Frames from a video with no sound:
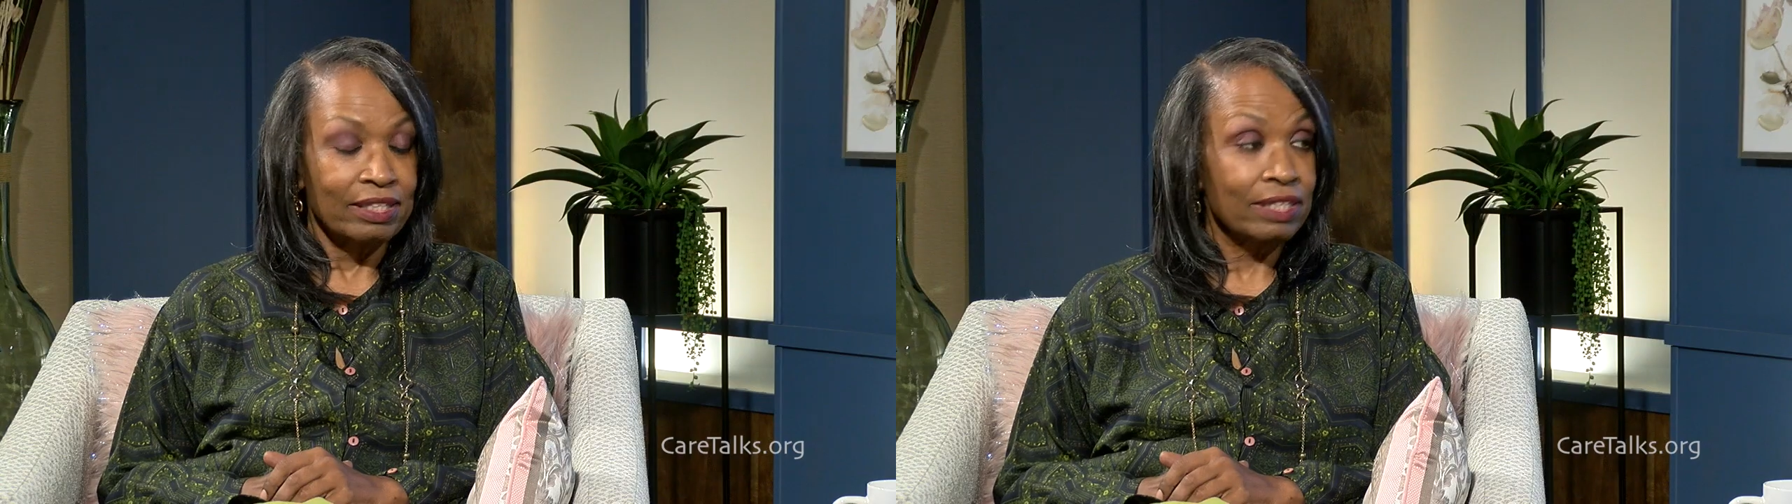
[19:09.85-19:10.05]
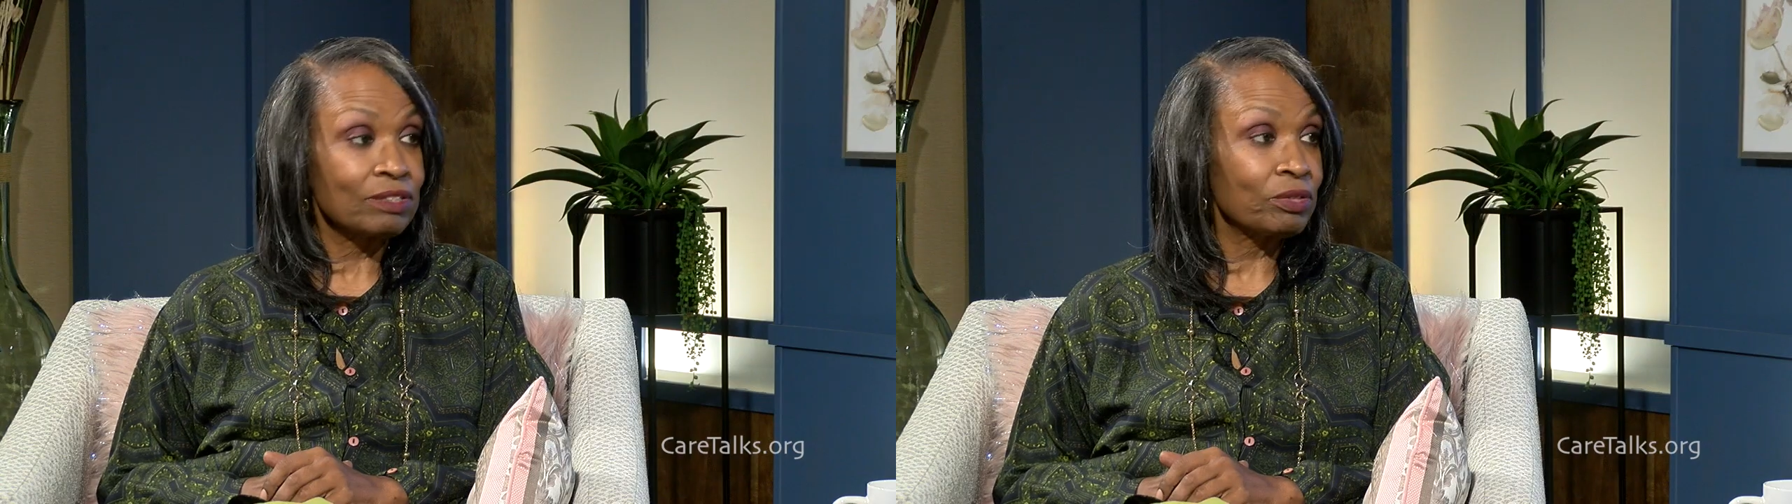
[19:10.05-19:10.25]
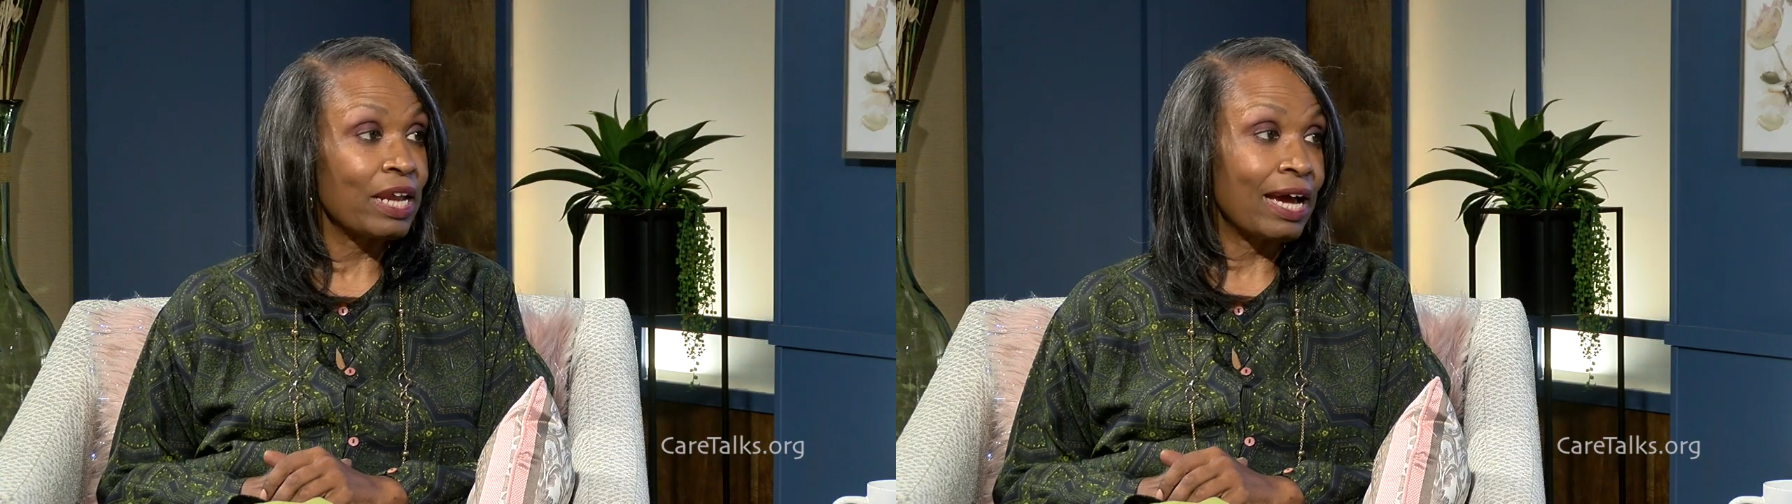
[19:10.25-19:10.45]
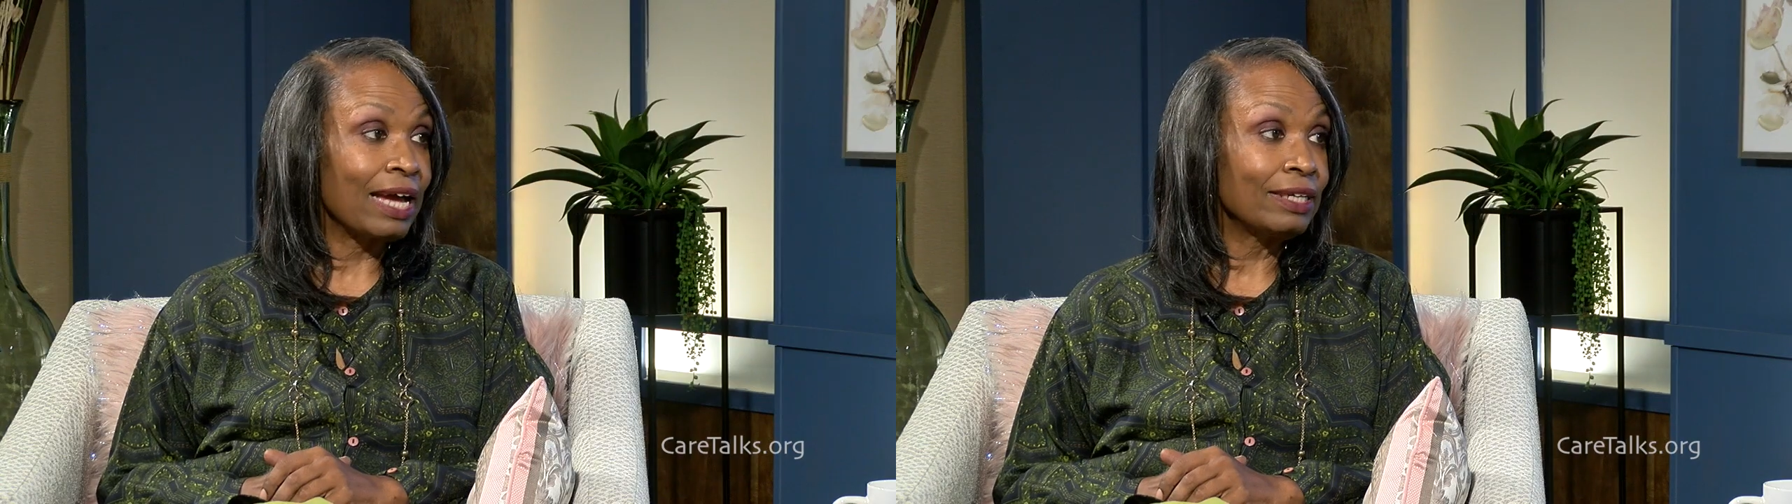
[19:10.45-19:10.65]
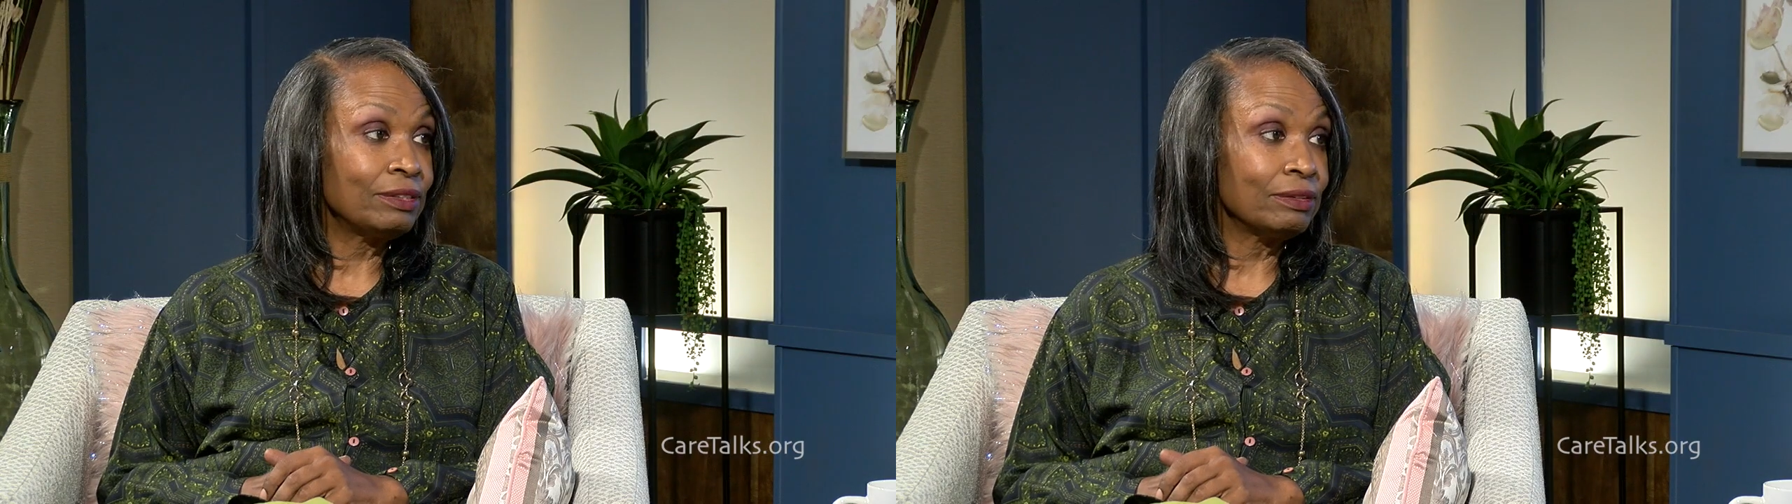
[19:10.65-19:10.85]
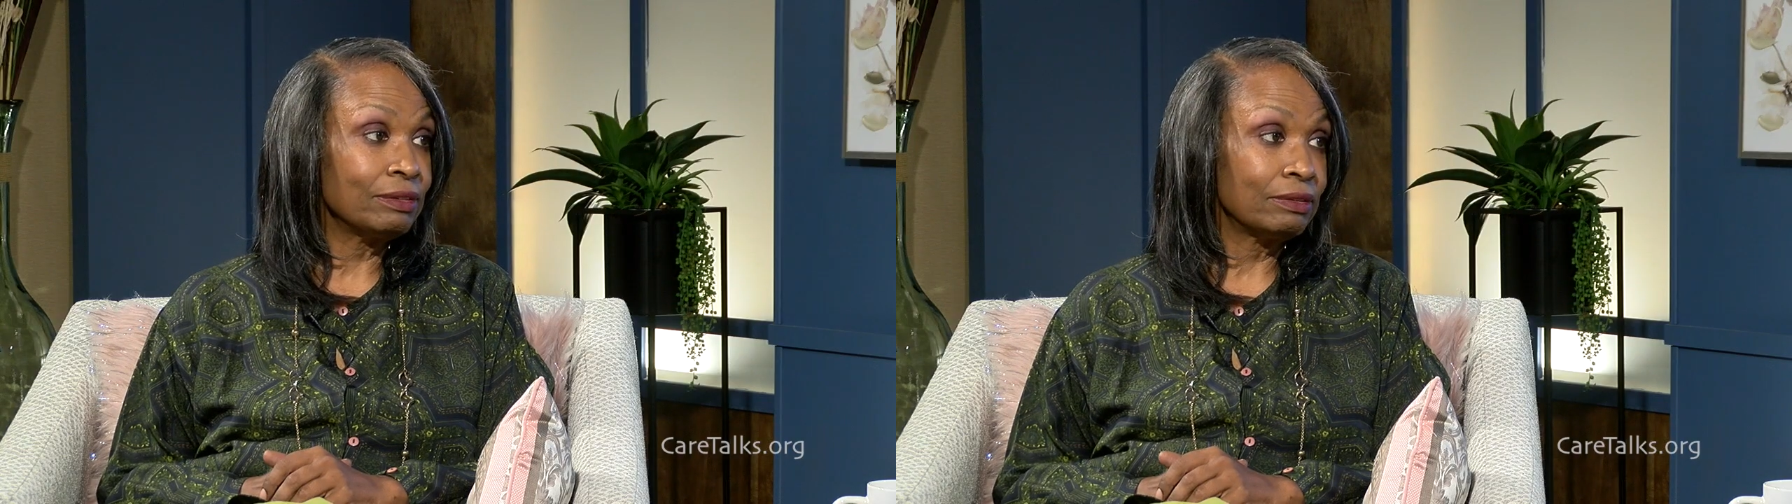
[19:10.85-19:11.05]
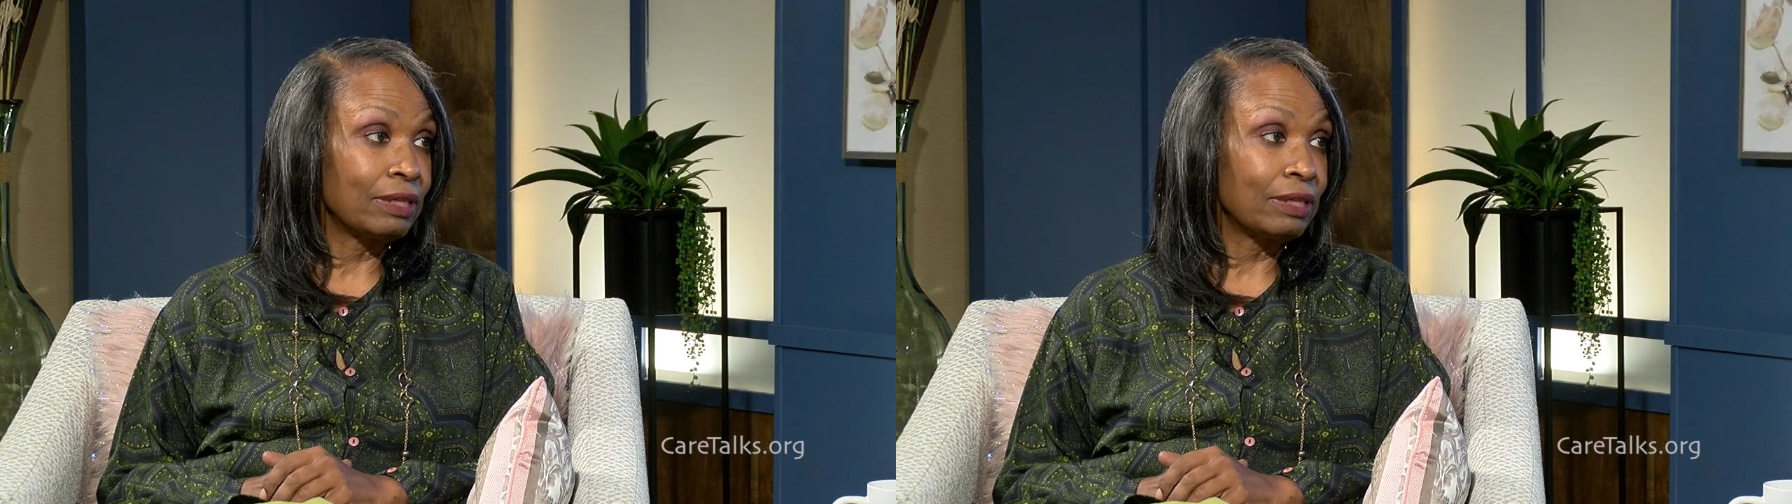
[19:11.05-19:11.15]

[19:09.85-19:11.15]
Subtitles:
That's when I knew